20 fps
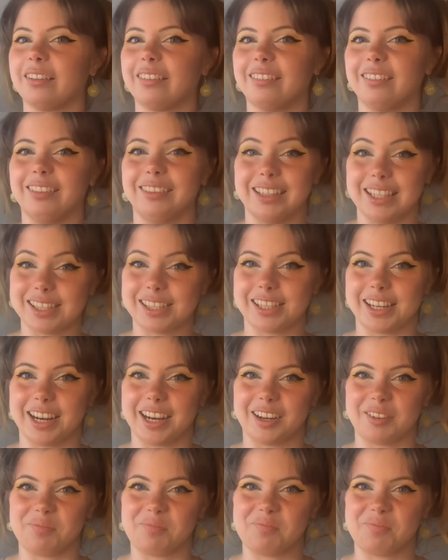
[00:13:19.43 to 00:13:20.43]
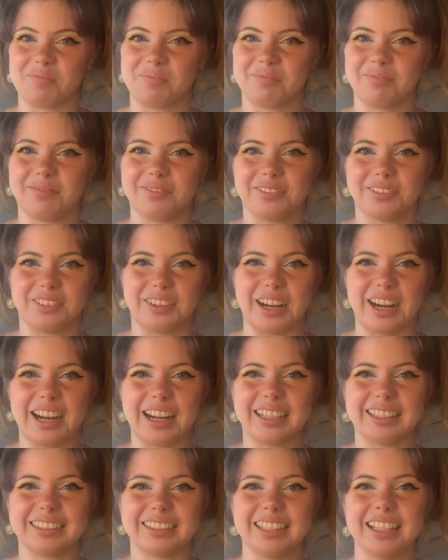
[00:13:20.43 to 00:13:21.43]
listening.
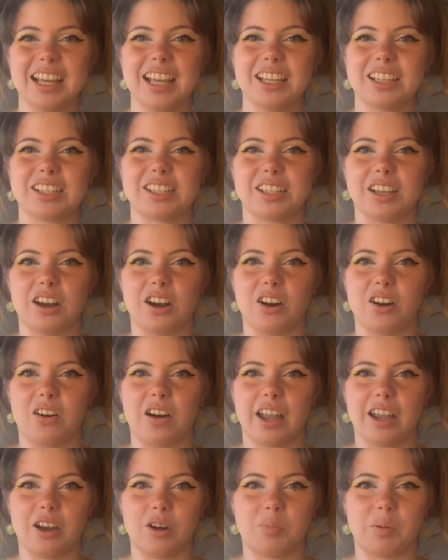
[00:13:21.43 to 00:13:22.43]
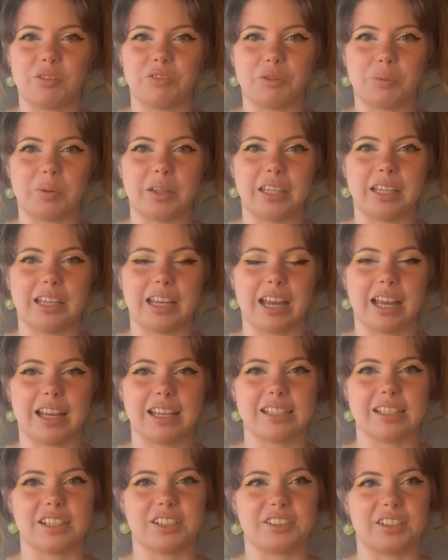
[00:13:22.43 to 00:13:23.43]
Right? So I hope everybody
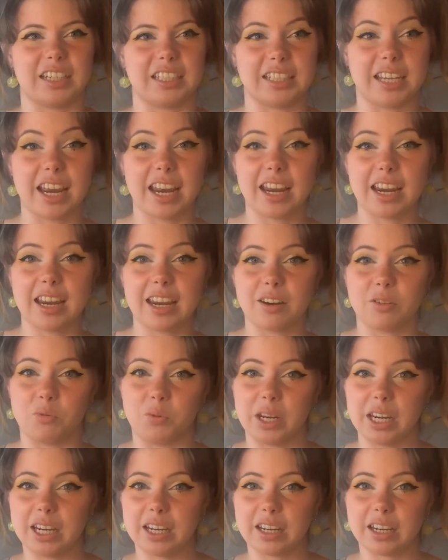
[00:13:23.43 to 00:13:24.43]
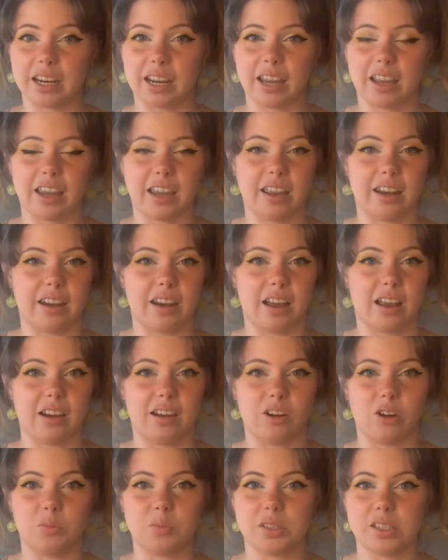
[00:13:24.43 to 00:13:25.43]
has a great day and week, and I
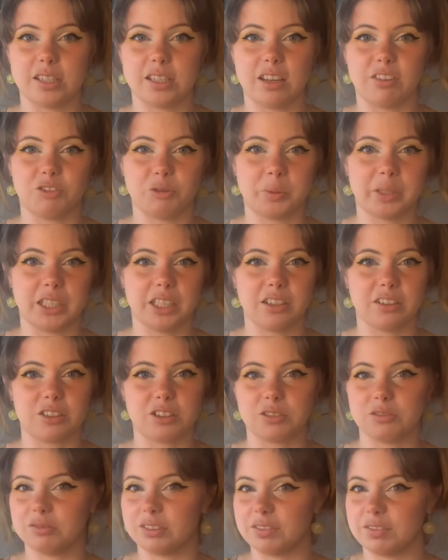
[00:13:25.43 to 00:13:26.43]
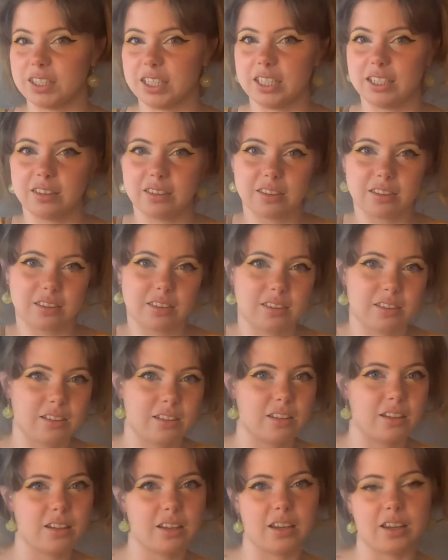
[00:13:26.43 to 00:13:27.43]
hope to see everybody on June 15th.
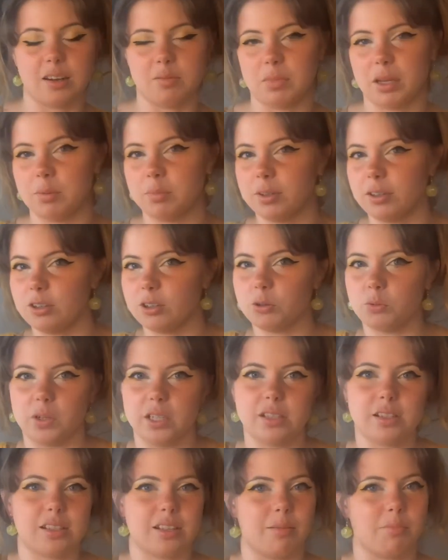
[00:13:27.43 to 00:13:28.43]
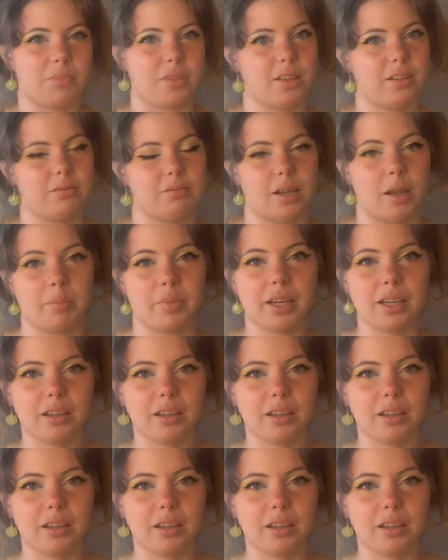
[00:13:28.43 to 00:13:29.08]
And maybe you'll win something. I mean,